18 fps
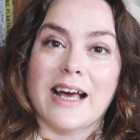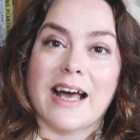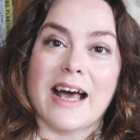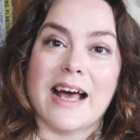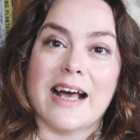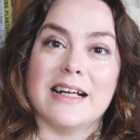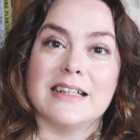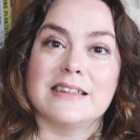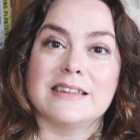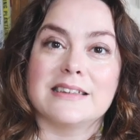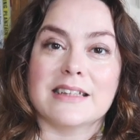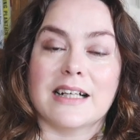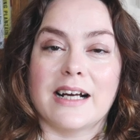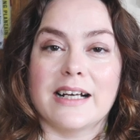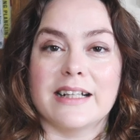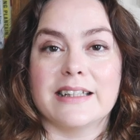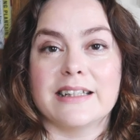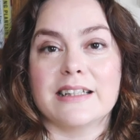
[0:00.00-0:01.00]
And
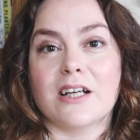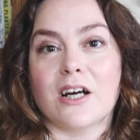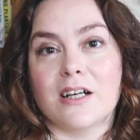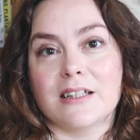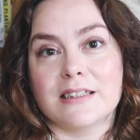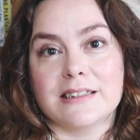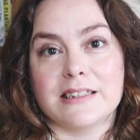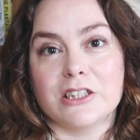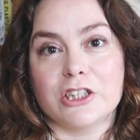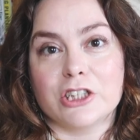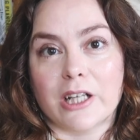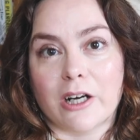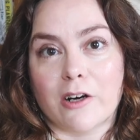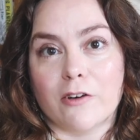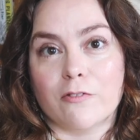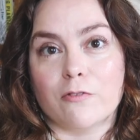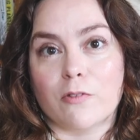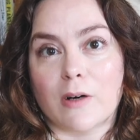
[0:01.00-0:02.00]
I think R.C.
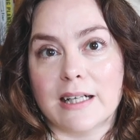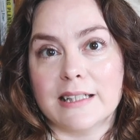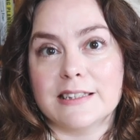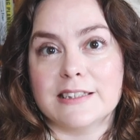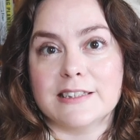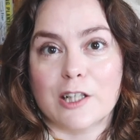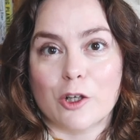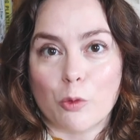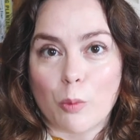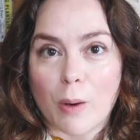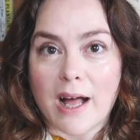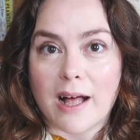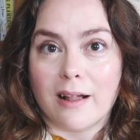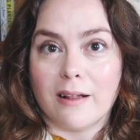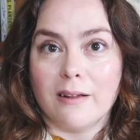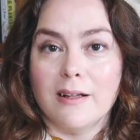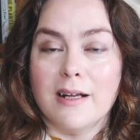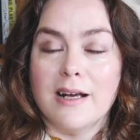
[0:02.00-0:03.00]
Sheriff writes so
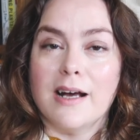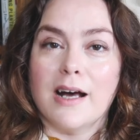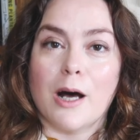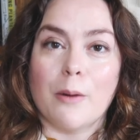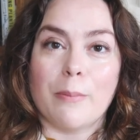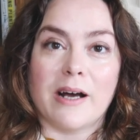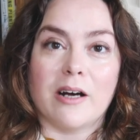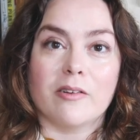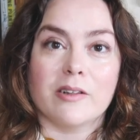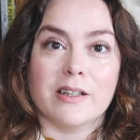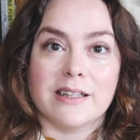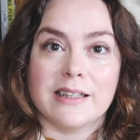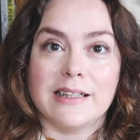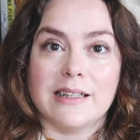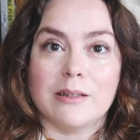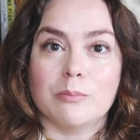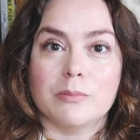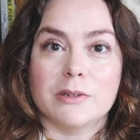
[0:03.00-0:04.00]
well about
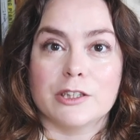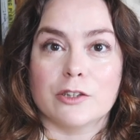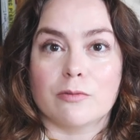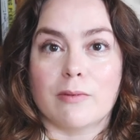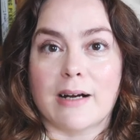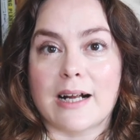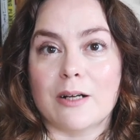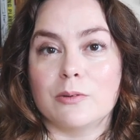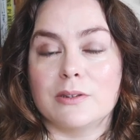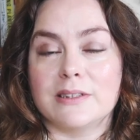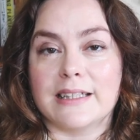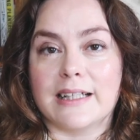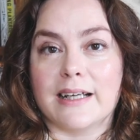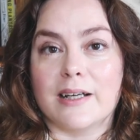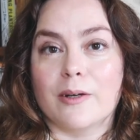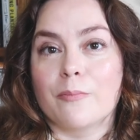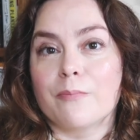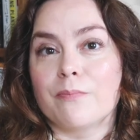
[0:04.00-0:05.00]
themes
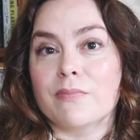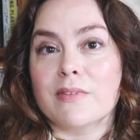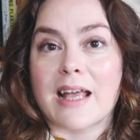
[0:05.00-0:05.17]
surrounding